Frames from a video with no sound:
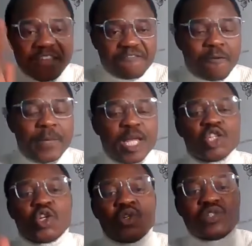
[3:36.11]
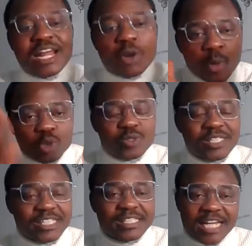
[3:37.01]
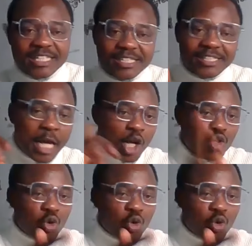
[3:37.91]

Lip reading: information and opportunities like this,